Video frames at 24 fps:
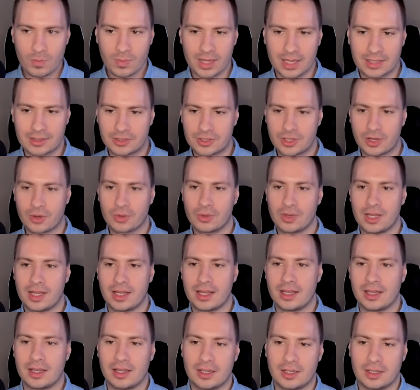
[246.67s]
And so
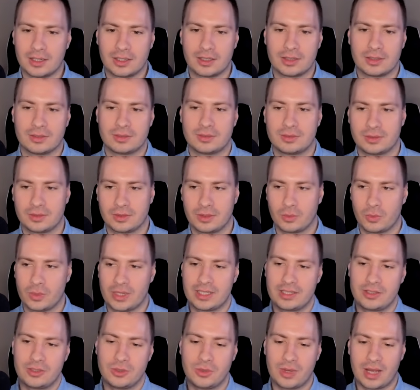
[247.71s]
we
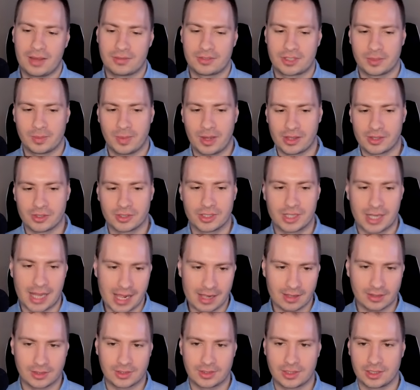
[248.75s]
do have some other
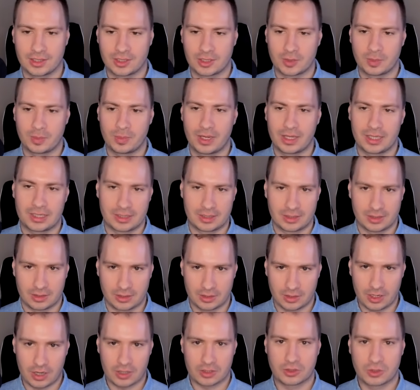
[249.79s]
analysis, but
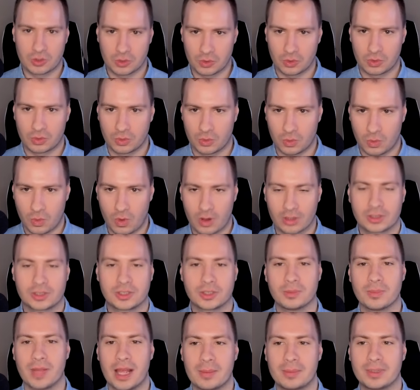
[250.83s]
Dr.
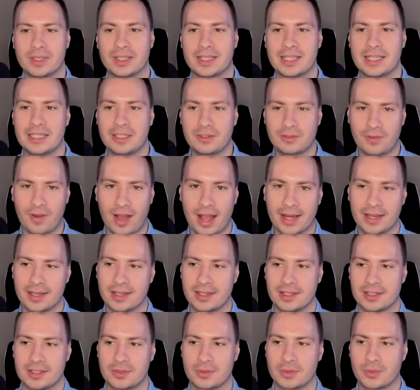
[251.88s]
Walter Mebane, his
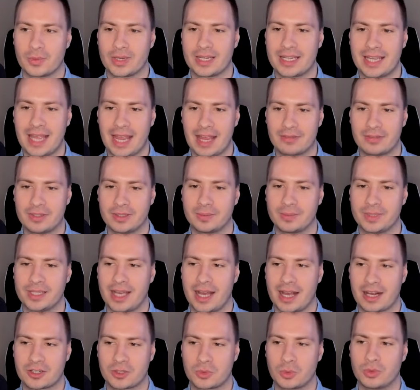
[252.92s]
findings when we gave him the
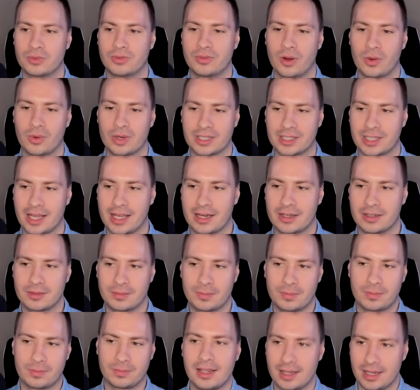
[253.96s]
actual voting data,
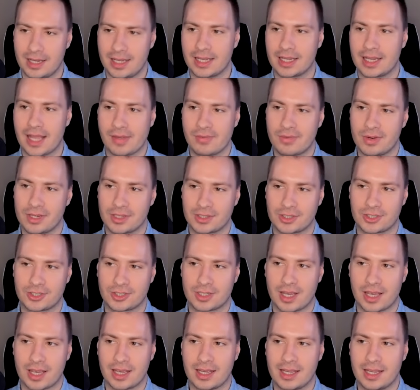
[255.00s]
he gave us
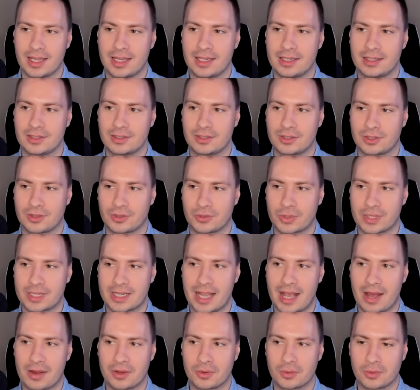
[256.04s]
his
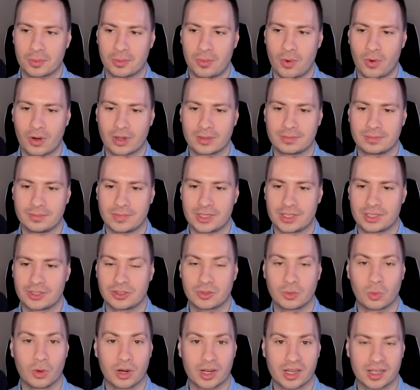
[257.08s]
three-county report. This is
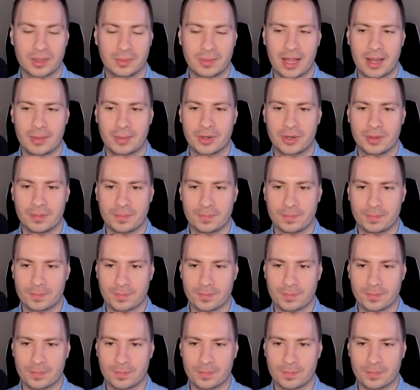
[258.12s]
a working paper.